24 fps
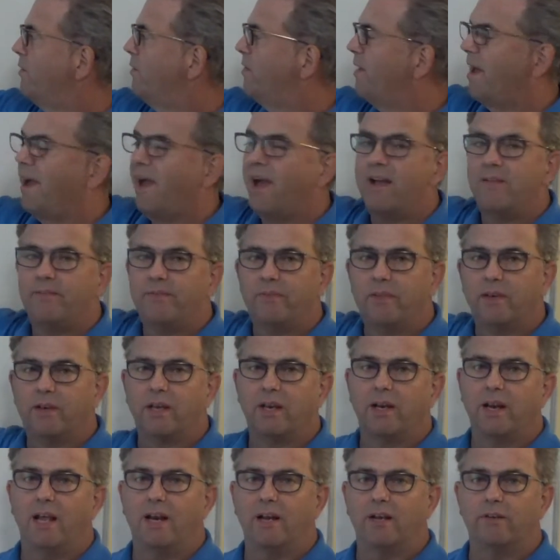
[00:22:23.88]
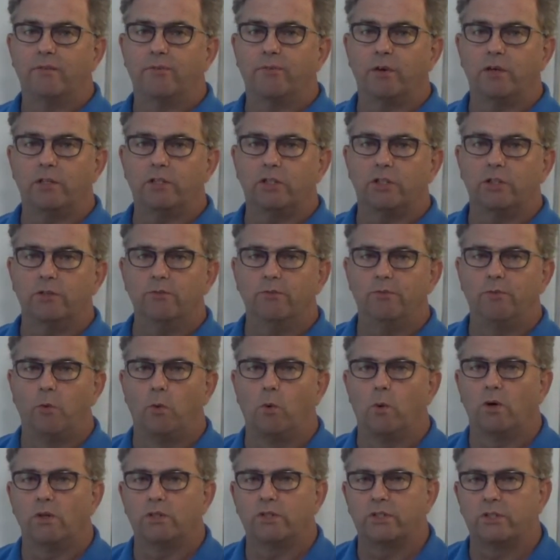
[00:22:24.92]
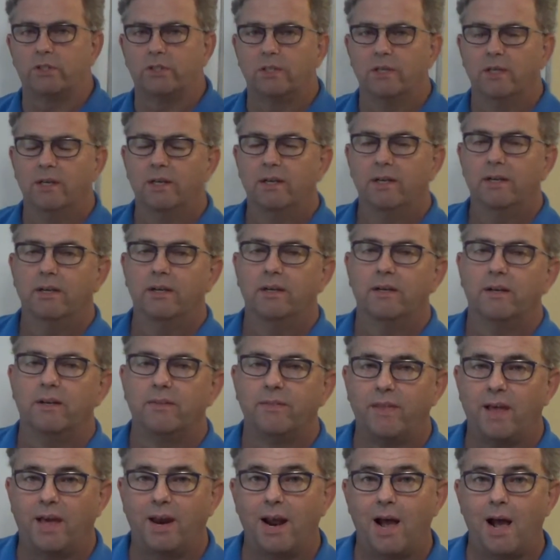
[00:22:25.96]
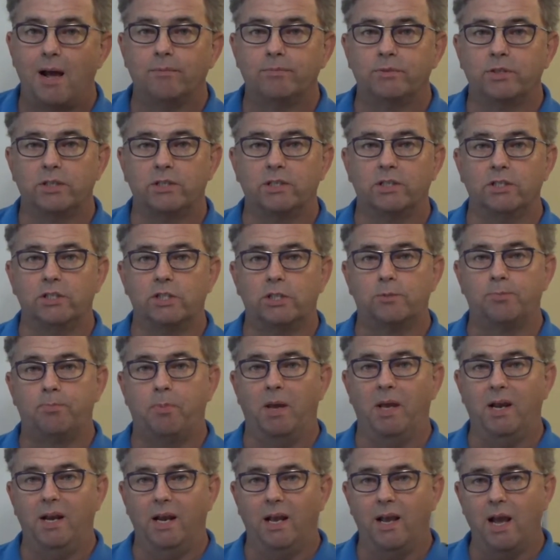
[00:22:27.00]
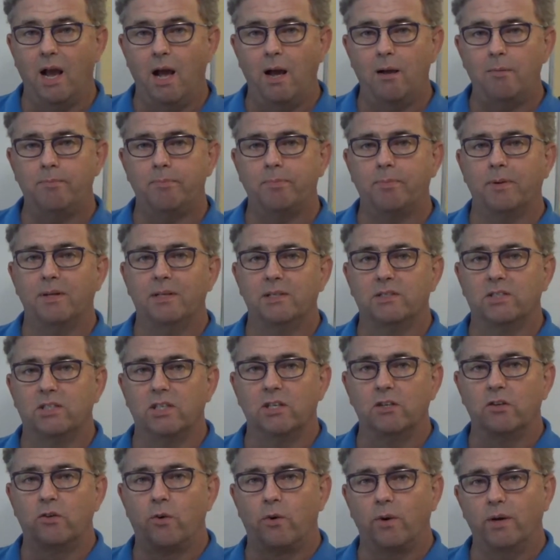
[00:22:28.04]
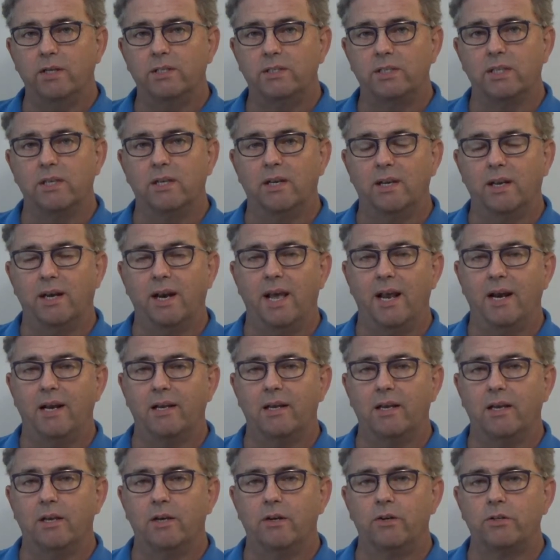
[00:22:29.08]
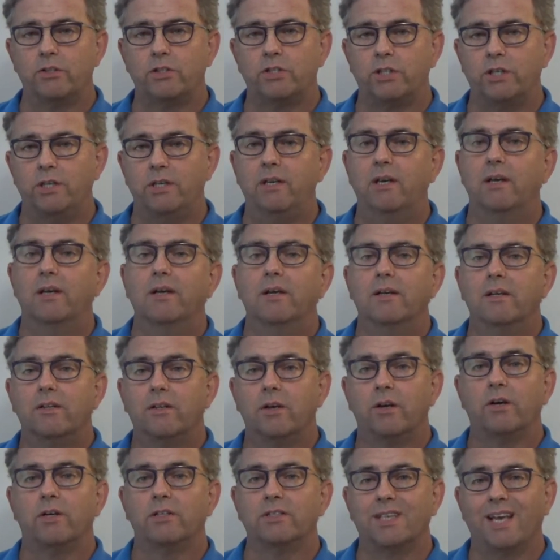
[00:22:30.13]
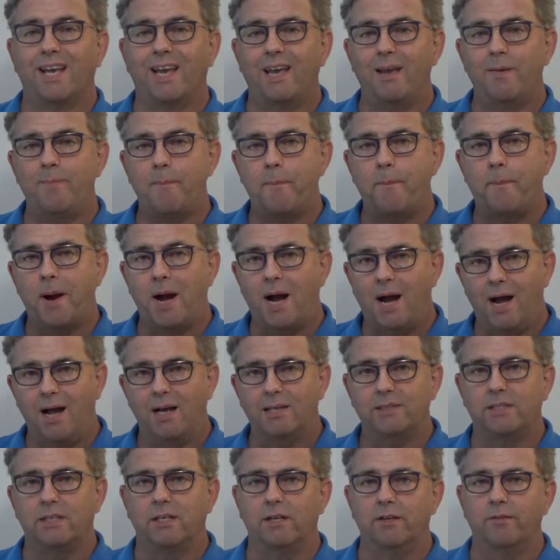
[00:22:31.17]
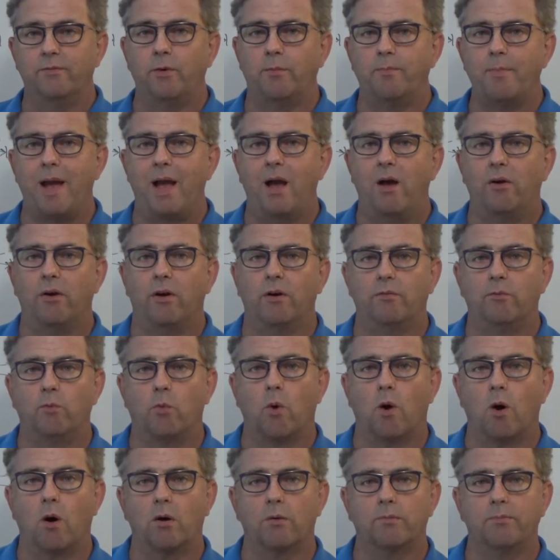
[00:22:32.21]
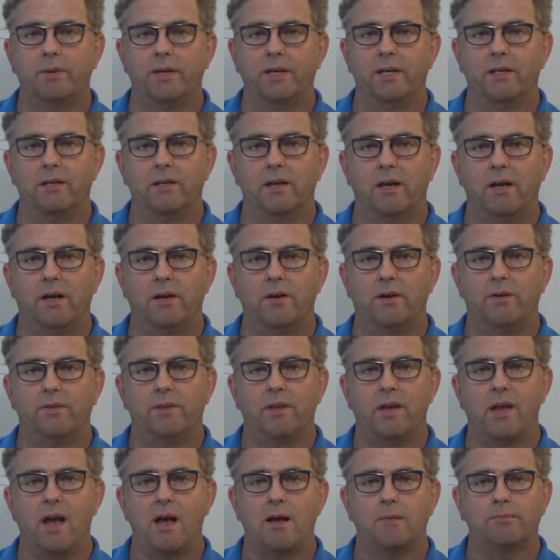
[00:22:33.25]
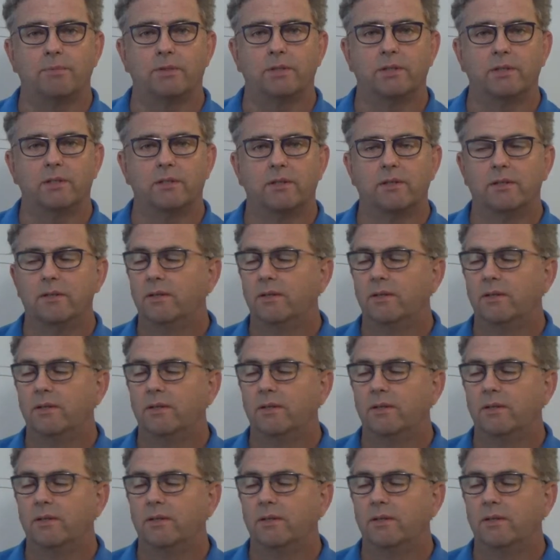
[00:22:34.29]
than the kinetic friction force, that object is speeding up, it's increasing kinetic energy, there is a positive amount of work being done on the object.